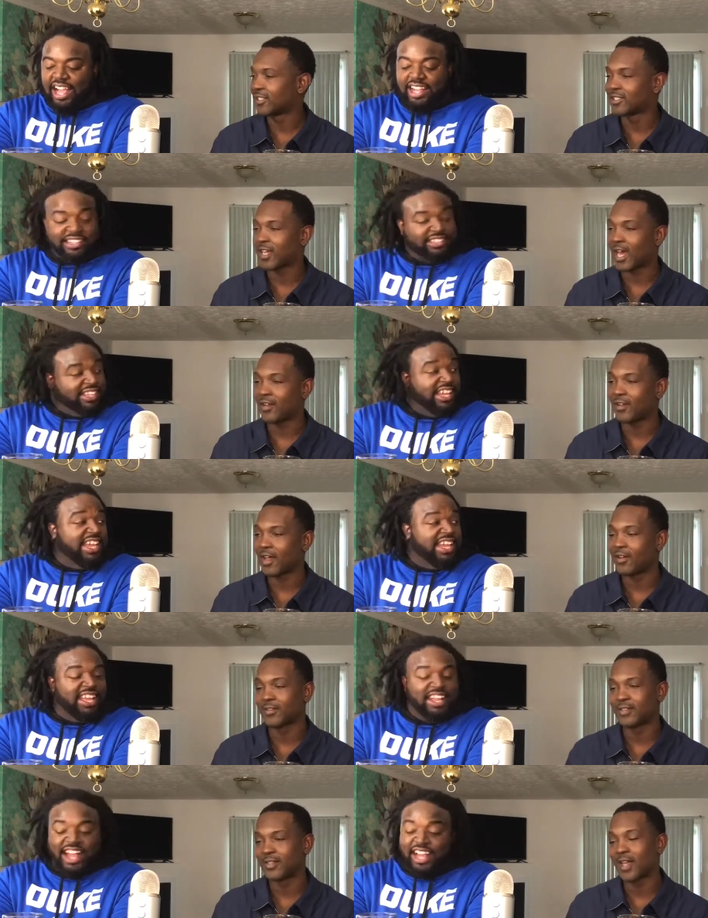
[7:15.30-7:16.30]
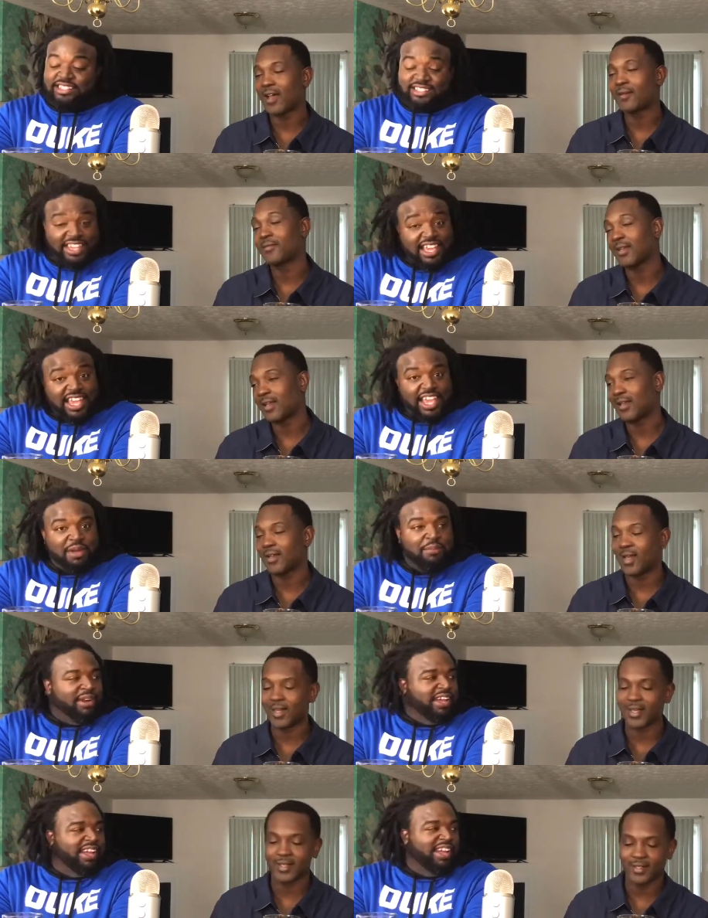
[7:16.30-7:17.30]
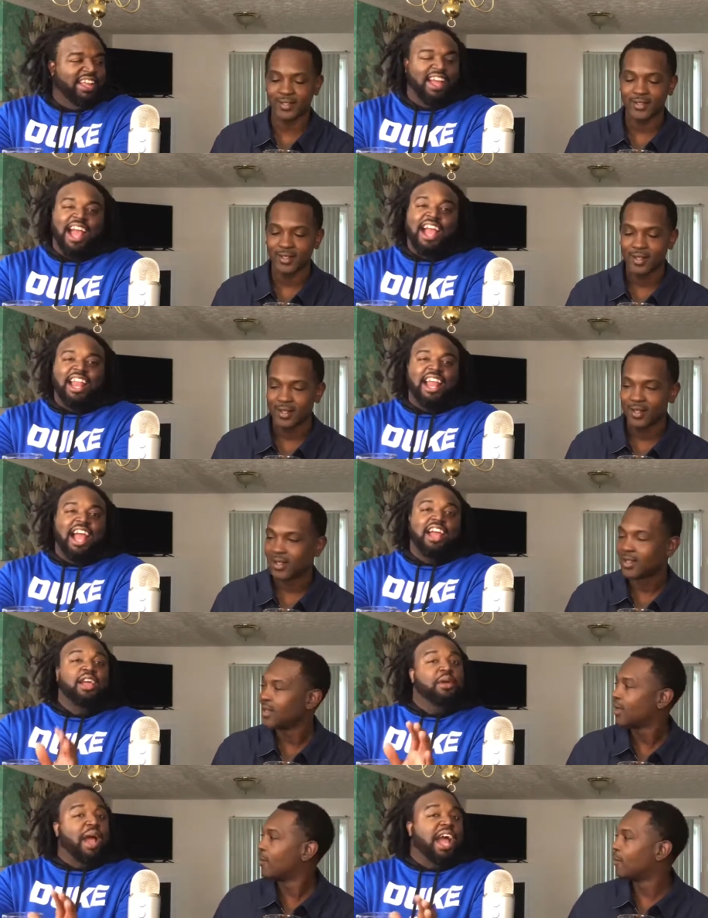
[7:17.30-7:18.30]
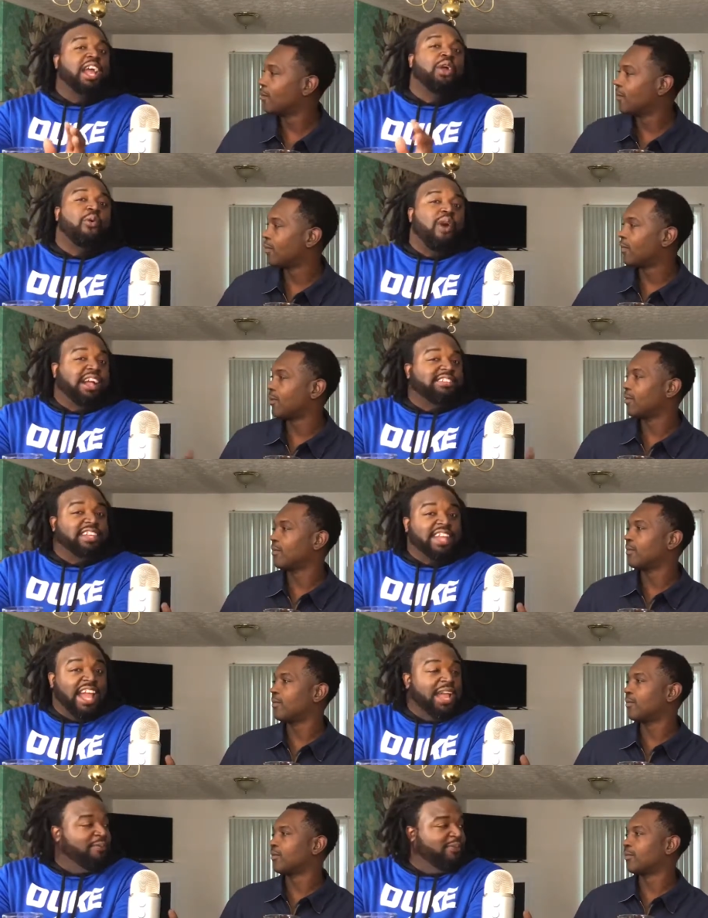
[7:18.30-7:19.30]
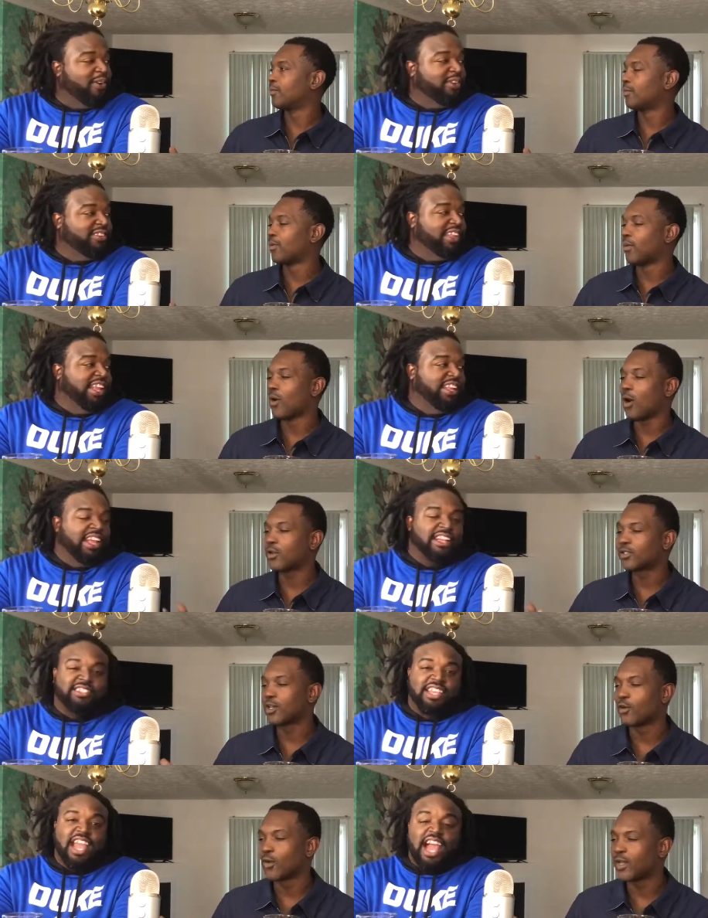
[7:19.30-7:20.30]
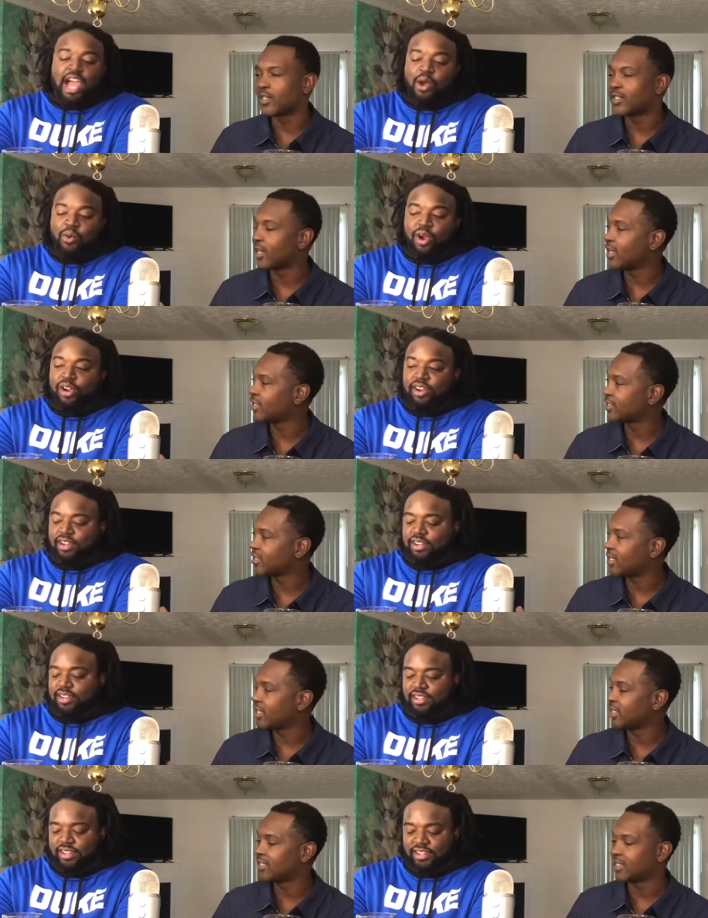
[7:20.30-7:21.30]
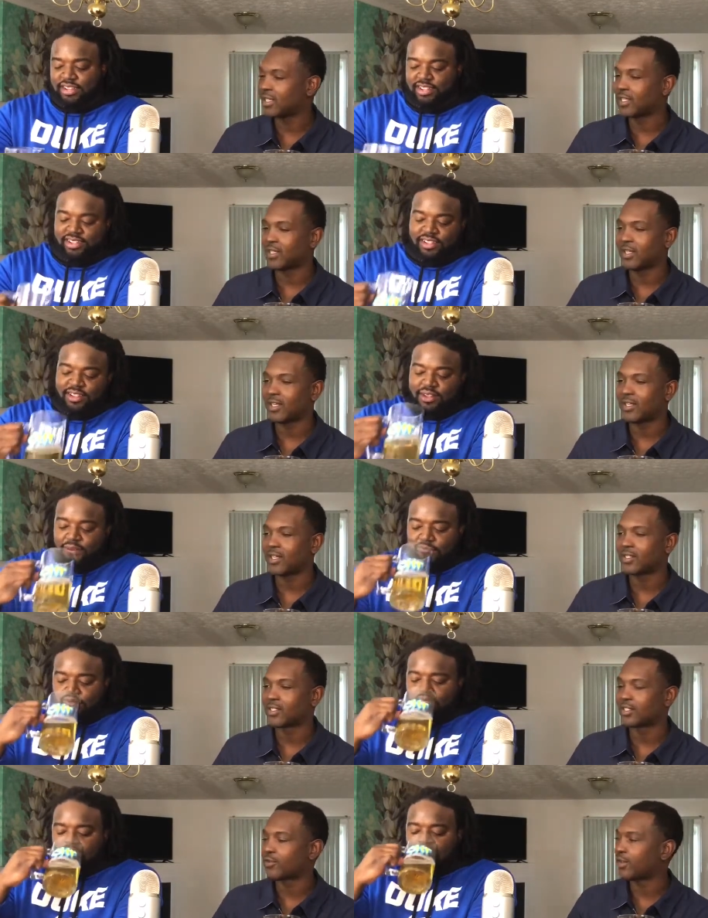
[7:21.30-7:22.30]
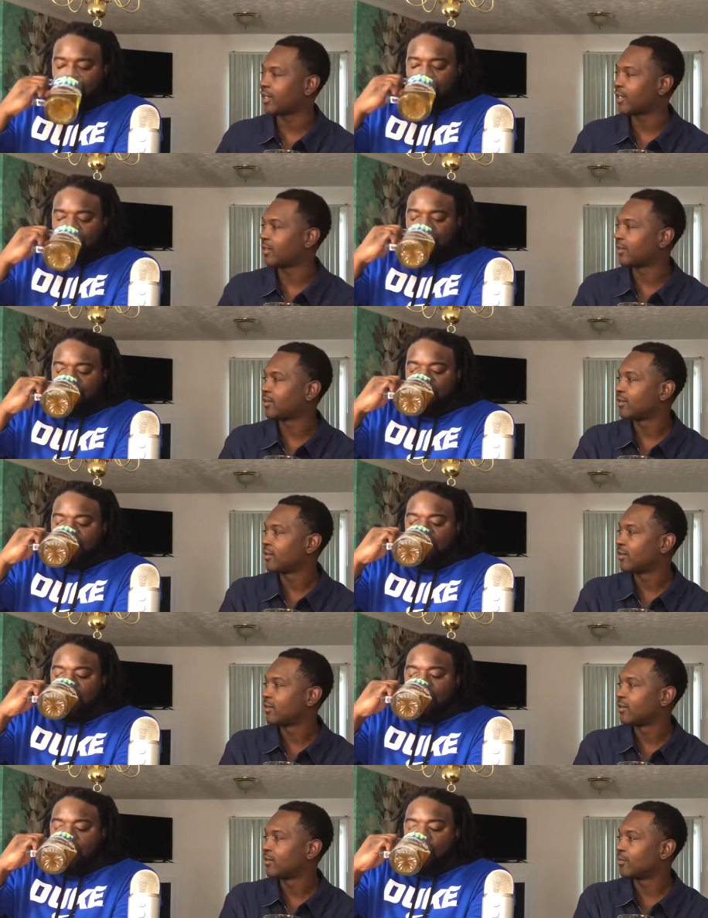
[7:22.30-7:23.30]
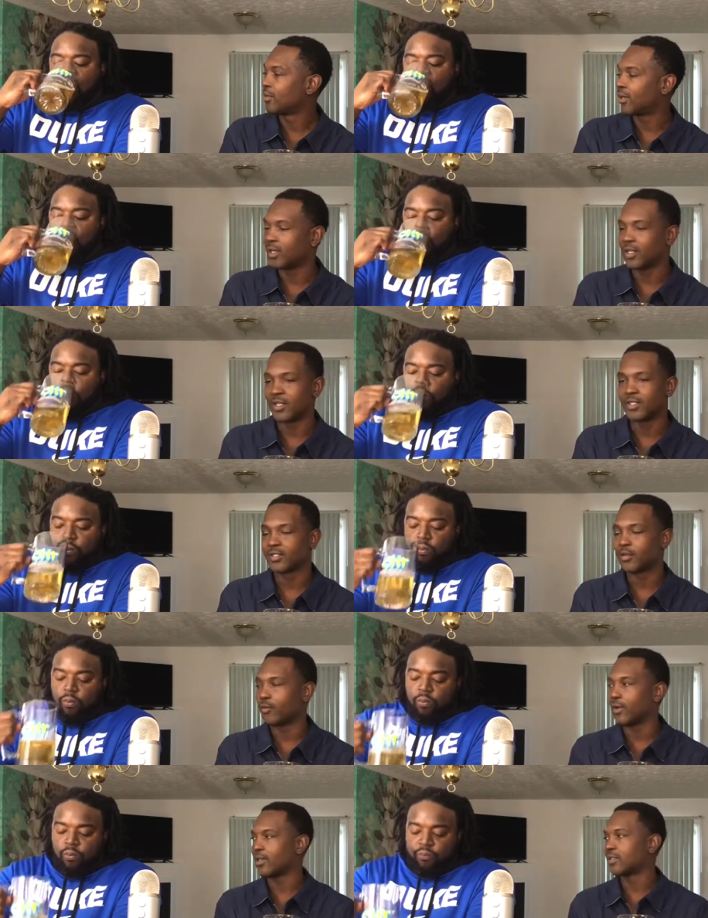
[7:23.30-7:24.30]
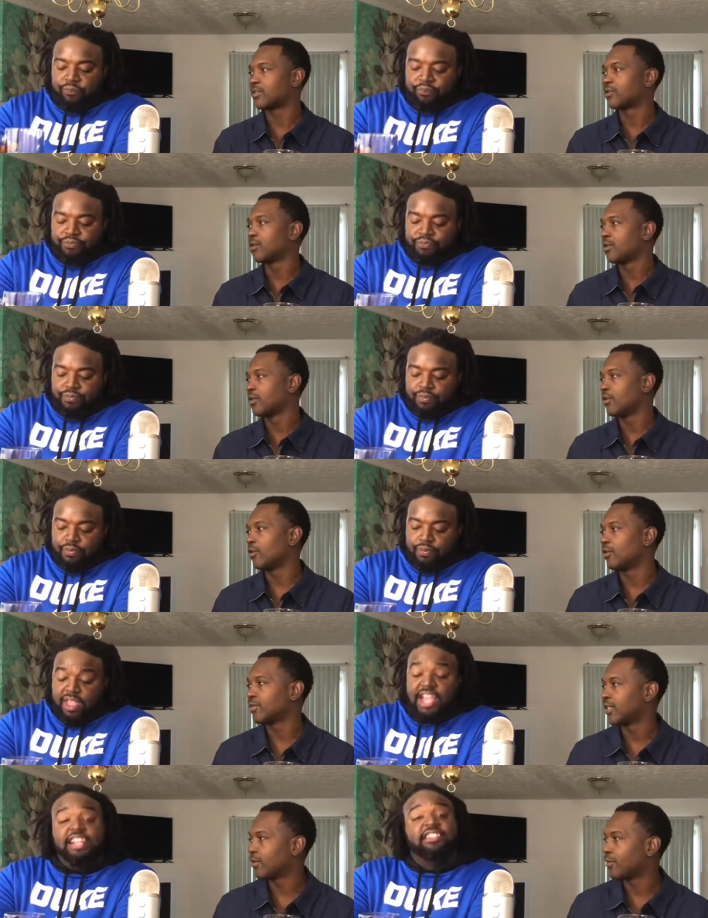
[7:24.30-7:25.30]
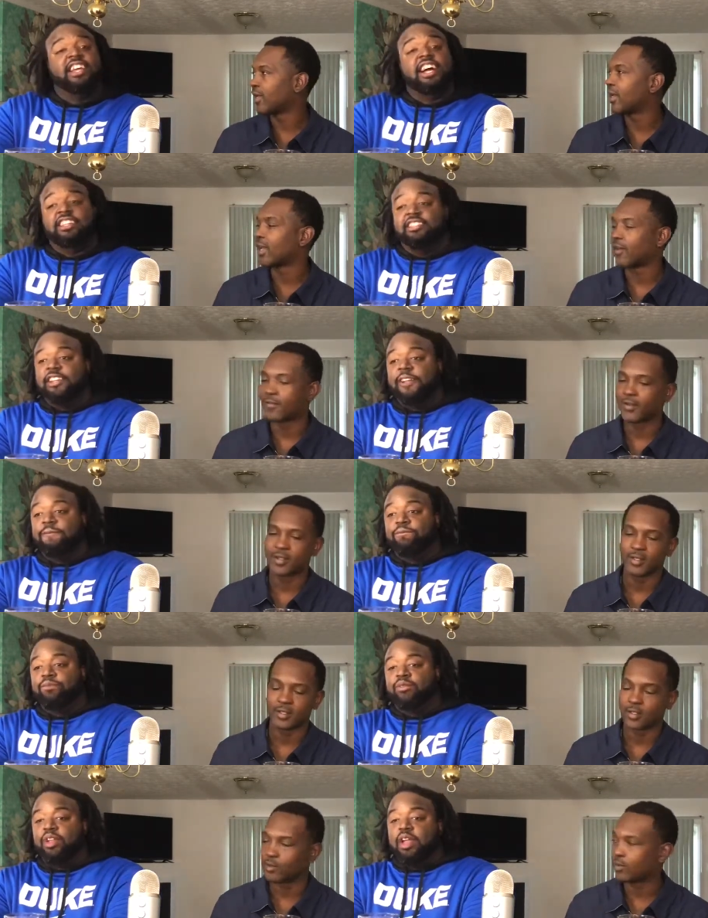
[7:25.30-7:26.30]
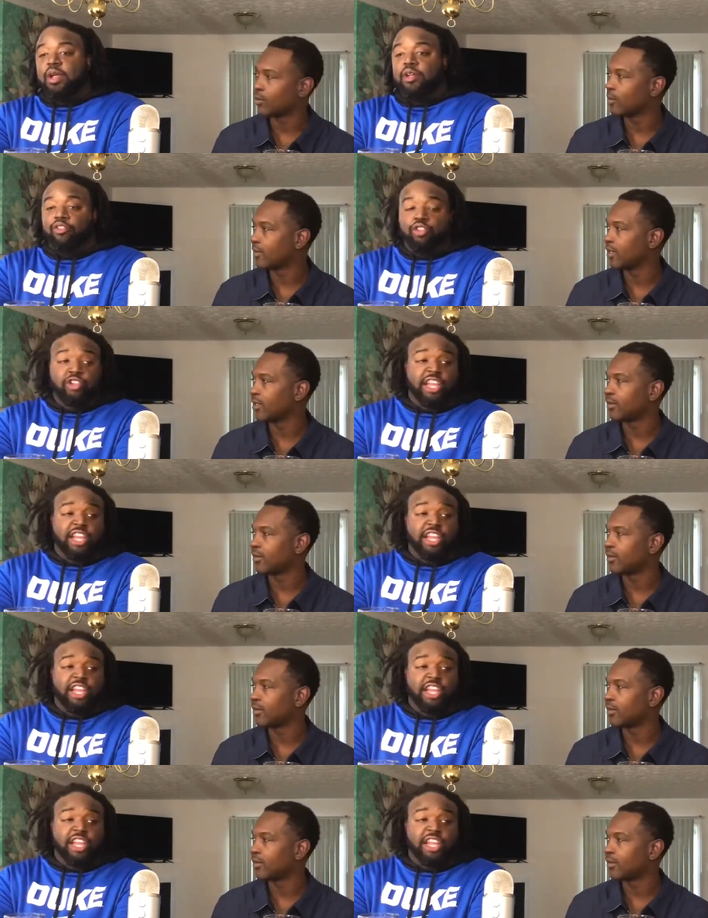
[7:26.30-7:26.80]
Speaker 1: can see I it. I see it, but I, gotta I, I, gotta watch the game first. Well, and, also and what it, it does
Speaker 2: works. is it, it doesn't trade Butler into the West. You know what I'm saying? It doesn't. So you know what I mean. Do